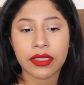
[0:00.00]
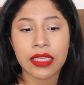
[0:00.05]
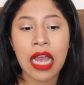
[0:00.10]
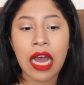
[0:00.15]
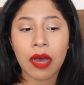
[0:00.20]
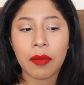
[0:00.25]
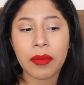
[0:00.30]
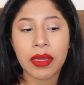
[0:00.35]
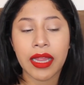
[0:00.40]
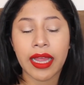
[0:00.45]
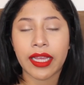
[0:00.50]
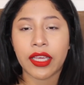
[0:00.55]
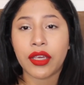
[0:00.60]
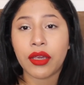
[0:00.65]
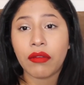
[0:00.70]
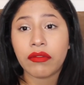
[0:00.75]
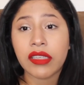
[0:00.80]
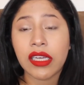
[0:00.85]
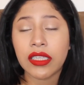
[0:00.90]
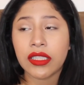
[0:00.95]
tell me like
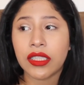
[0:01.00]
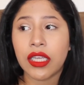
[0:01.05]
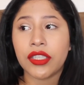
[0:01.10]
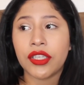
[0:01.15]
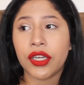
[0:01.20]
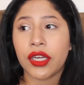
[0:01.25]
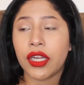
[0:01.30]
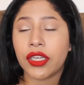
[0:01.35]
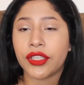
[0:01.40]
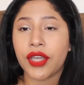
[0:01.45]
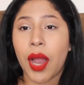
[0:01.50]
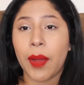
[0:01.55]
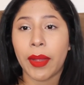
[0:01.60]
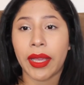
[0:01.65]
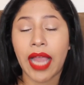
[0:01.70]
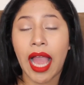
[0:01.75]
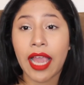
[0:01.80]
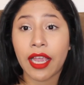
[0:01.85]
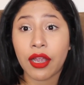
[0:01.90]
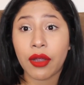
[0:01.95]
you've done such a good job
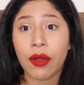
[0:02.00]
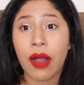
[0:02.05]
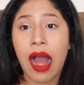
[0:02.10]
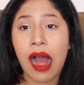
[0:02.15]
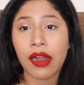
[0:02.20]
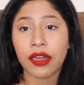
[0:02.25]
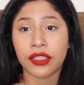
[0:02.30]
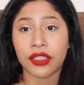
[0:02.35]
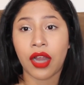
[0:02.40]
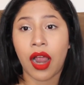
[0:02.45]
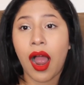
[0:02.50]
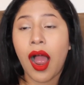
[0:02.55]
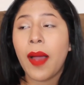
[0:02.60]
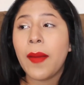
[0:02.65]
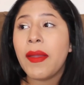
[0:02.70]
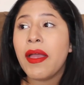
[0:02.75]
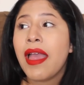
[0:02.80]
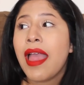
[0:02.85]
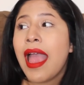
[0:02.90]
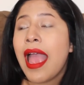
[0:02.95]
like I go out
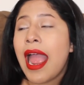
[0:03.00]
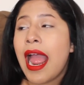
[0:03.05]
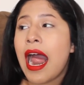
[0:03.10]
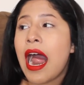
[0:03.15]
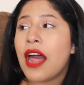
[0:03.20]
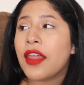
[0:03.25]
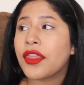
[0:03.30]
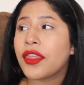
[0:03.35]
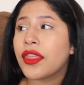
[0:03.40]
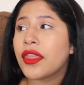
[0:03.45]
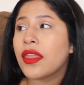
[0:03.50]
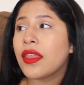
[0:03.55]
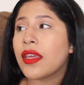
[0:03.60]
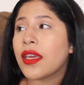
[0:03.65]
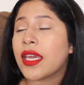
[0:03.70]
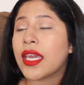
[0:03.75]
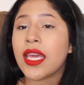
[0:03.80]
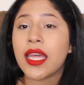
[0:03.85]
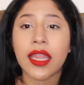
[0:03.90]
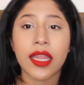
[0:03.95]
shop and
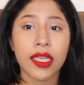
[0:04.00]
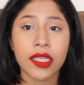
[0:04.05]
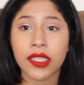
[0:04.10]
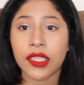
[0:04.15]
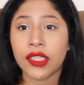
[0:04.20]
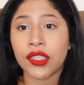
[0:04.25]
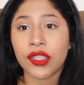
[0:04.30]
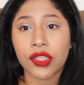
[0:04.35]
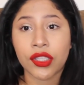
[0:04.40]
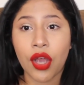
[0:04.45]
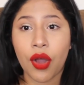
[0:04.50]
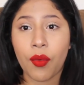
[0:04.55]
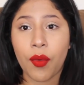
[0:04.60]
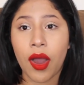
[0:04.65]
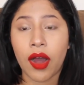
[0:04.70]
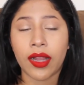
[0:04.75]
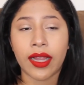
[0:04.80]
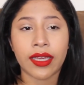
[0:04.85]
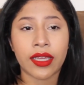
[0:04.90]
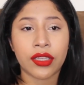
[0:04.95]
he listens so
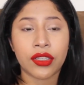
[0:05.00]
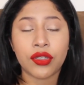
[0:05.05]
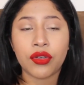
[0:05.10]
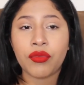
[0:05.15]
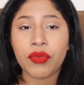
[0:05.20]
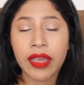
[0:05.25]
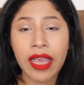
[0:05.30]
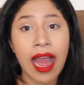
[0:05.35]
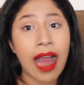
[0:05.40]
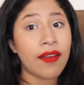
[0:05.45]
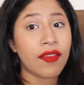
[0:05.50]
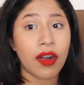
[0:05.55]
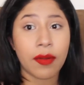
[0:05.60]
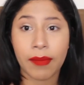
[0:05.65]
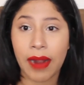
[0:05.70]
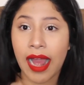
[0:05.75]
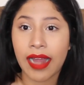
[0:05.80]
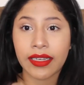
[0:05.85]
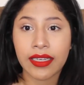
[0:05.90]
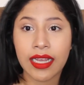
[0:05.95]
well like do we have our
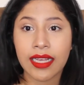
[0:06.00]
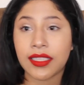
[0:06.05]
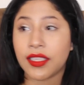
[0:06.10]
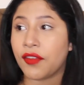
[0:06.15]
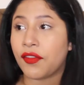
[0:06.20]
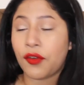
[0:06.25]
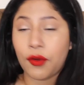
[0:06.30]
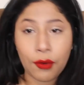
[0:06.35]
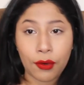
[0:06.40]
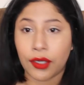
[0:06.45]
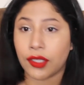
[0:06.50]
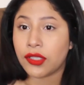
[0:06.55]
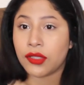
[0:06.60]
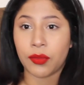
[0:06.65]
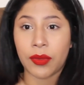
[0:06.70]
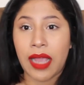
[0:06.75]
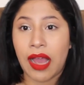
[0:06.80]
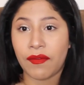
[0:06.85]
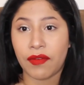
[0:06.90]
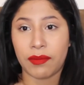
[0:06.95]
bad days of course
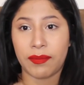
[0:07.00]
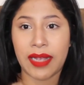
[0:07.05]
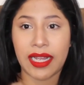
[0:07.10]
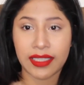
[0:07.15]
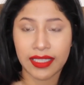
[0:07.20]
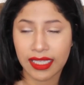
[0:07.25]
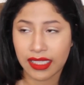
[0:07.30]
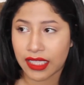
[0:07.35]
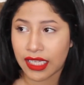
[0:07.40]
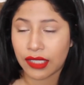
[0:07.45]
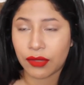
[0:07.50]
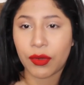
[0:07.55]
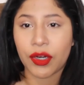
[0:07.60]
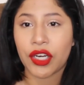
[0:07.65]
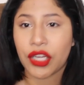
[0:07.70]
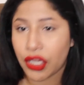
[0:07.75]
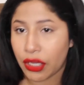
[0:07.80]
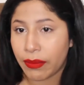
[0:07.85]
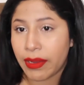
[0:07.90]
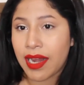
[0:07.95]
we have our bad days because
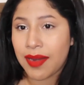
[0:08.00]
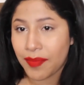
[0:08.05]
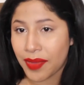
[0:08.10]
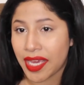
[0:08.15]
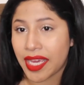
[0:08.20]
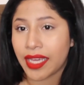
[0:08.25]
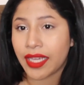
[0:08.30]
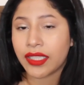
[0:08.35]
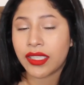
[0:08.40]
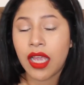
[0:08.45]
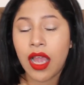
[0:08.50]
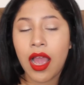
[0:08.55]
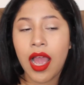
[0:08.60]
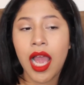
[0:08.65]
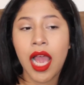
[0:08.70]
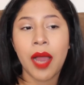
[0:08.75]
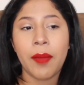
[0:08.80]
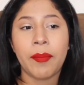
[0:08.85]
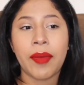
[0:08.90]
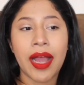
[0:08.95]
we're human beings
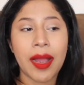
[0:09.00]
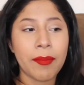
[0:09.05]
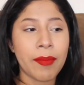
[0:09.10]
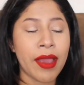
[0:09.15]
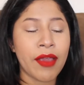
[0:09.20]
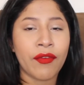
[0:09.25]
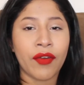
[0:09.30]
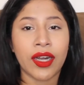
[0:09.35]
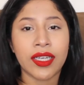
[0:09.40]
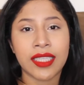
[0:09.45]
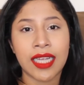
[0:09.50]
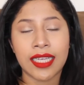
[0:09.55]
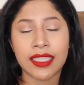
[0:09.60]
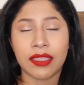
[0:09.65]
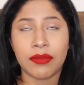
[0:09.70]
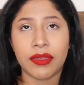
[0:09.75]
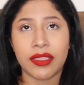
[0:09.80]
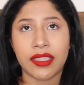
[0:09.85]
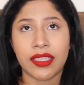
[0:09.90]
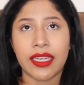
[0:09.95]
but my friend
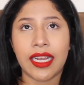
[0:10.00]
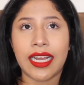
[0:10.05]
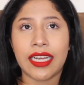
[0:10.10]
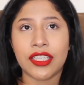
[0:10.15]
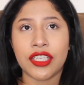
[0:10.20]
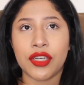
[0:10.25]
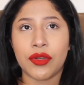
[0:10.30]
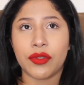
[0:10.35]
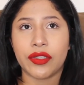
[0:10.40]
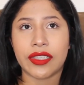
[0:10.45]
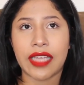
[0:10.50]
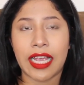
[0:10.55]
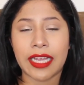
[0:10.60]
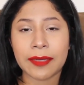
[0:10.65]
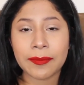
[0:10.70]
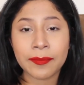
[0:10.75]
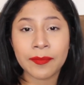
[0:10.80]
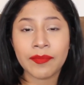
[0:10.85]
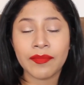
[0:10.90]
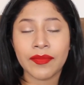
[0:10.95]
texted me today and she was
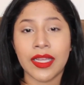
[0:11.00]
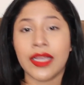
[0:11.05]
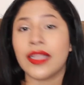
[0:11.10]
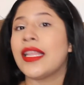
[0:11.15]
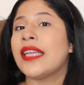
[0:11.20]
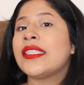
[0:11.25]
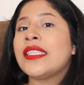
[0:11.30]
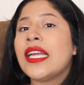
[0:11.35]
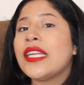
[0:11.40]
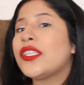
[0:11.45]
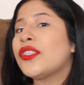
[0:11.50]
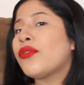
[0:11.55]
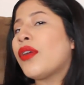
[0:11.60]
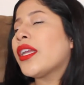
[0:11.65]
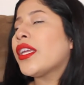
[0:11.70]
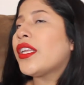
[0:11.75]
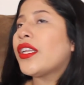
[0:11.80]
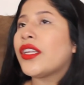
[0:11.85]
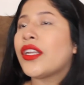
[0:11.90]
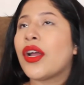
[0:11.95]
like Leslie I just
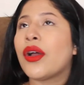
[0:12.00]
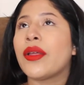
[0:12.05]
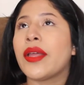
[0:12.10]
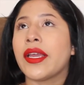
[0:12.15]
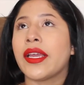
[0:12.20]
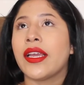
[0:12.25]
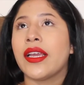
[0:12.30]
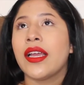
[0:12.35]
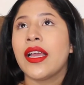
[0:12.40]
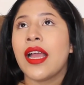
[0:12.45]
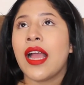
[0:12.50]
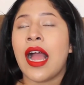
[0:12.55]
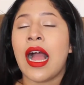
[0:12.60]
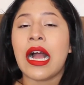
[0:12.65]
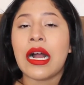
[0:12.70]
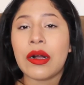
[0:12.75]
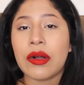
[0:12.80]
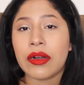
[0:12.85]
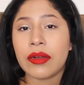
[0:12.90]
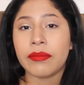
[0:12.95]
want you to know like
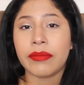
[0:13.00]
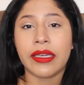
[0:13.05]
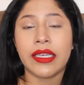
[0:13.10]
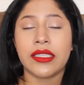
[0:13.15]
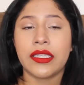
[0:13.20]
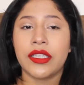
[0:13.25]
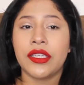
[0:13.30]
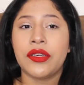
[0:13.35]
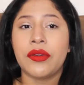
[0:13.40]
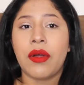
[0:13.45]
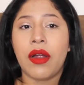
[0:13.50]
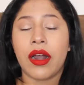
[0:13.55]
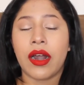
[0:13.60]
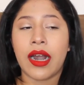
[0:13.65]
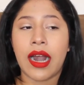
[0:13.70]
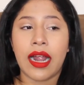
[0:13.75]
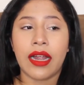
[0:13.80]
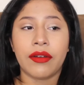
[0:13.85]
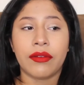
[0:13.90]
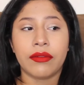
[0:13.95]
how amazing you
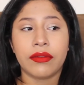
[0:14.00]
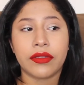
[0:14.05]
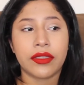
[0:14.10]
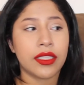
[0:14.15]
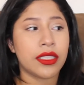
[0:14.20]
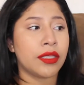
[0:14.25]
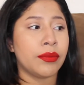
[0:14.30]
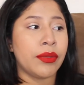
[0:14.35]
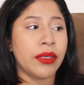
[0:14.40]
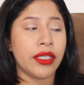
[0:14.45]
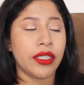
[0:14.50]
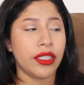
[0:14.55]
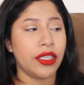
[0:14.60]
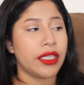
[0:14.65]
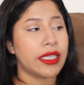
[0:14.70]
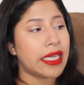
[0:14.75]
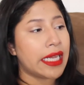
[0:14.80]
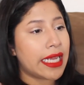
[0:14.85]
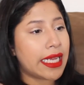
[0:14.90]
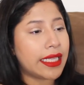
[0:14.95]
are at disciplining
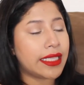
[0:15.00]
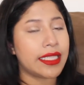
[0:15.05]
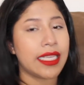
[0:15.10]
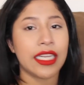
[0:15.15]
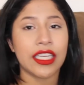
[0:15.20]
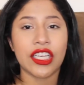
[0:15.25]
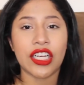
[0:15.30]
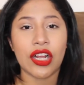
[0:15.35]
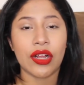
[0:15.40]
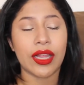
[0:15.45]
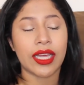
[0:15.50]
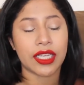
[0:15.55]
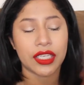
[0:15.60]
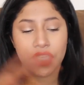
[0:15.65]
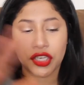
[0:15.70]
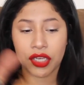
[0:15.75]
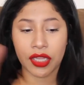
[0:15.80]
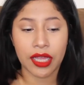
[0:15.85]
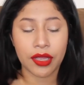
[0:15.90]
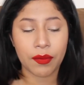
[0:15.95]
your kids and you know like
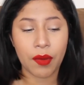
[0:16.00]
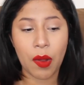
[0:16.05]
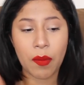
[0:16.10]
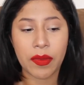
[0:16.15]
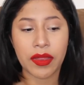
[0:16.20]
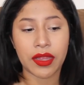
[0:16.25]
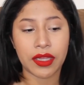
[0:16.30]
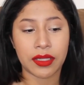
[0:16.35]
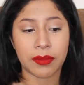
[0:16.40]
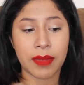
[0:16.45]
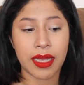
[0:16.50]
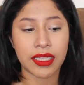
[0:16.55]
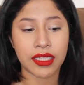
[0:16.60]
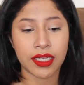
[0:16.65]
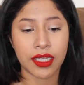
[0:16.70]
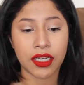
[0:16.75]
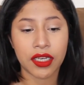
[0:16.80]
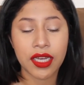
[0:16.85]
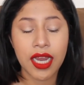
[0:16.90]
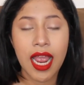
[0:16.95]
she like wrote me this
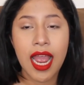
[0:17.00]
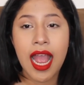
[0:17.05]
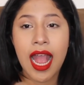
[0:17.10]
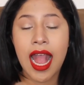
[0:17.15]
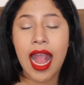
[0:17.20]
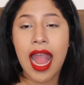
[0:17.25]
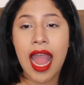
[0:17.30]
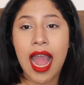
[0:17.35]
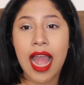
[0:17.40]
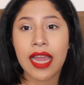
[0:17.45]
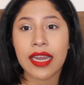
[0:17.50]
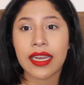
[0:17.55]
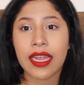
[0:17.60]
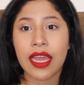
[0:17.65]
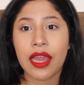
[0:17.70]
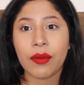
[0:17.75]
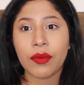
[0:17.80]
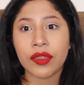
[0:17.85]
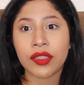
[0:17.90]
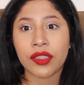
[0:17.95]
message and
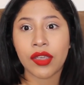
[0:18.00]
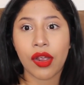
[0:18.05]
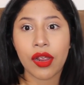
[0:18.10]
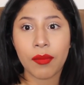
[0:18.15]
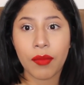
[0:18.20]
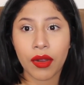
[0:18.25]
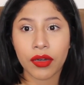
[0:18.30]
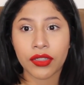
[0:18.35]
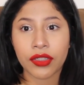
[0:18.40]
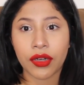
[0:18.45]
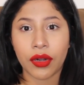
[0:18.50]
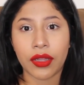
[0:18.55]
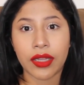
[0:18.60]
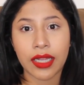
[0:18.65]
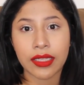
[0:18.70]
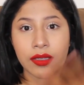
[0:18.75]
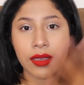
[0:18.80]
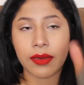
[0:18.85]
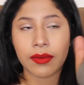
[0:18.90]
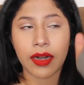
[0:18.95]
it was so emotional and
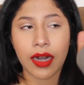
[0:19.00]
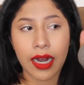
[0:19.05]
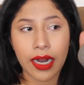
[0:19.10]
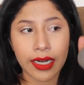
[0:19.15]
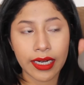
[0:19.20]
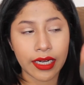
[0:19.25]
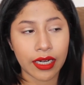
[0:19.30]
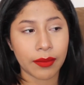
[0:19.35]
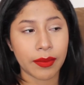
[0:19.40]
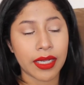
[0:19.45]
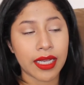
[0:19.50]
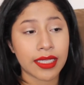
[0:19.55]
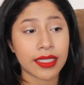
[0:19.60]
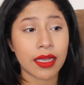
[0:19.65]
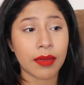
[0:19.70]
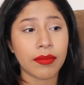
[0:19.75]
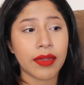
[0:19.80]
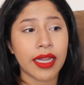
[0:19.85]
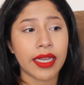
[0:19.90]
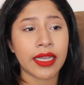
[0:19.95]
that's why I'm crying here because
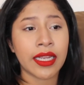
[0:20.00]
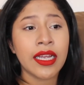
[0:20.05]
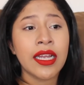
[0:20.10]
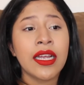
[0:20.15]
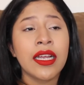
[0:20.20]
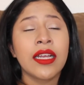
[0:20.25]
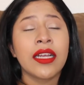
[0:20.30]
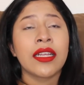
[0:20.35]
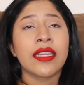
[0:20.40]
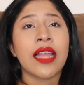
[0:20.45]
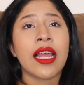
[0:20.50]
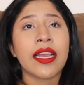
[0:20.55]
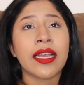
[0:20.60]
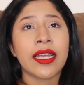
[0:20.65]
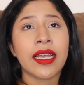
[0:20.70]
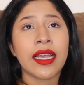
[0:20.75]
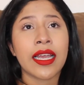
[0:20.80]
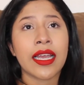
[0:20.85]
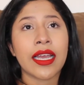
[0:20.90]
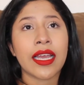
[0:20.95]
I'm like
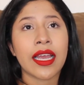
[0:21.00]
like